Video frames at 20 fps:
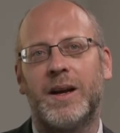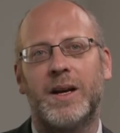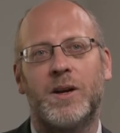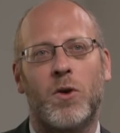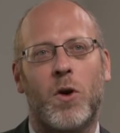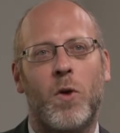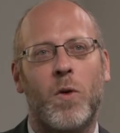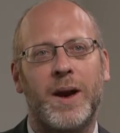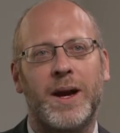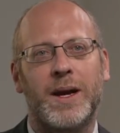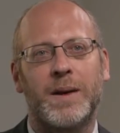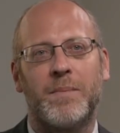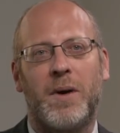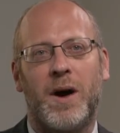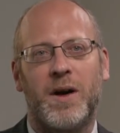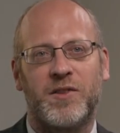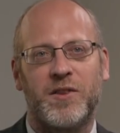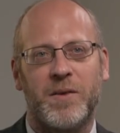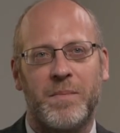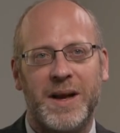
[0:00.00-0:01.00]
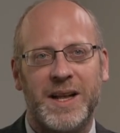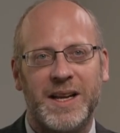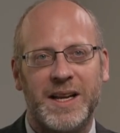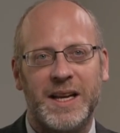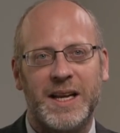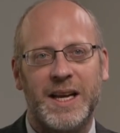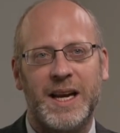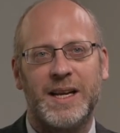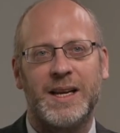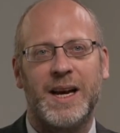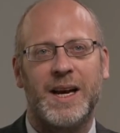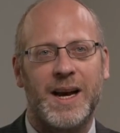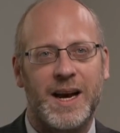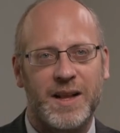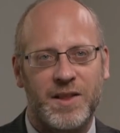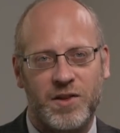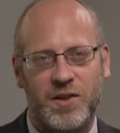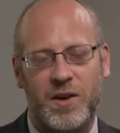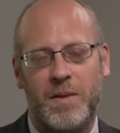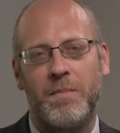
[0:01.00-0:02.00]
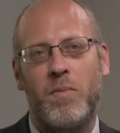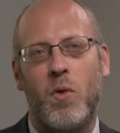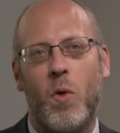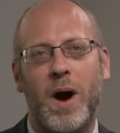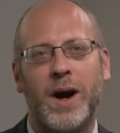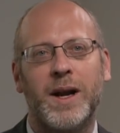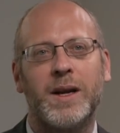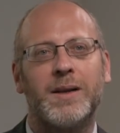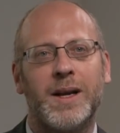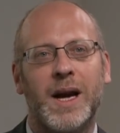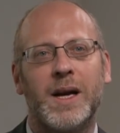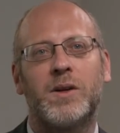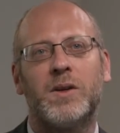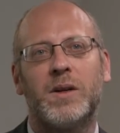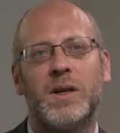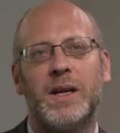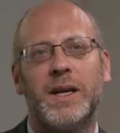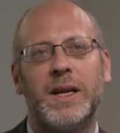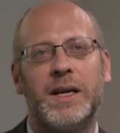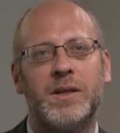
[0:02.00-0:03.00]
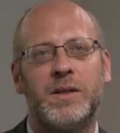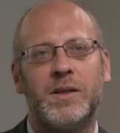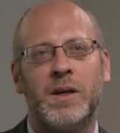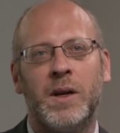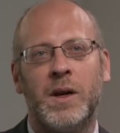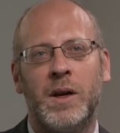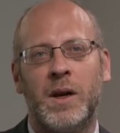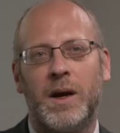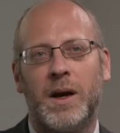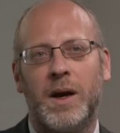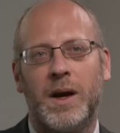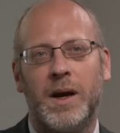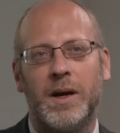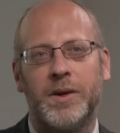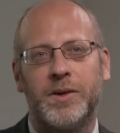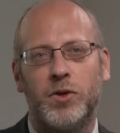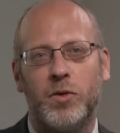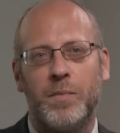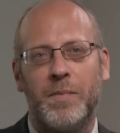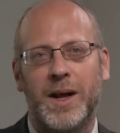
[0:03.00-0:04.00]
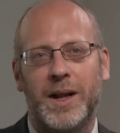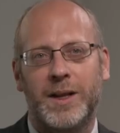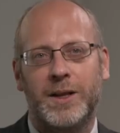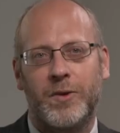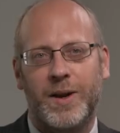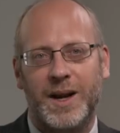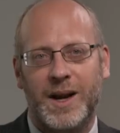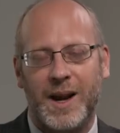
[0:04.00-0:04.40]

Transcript: a growing possibility that at some point that could lead to military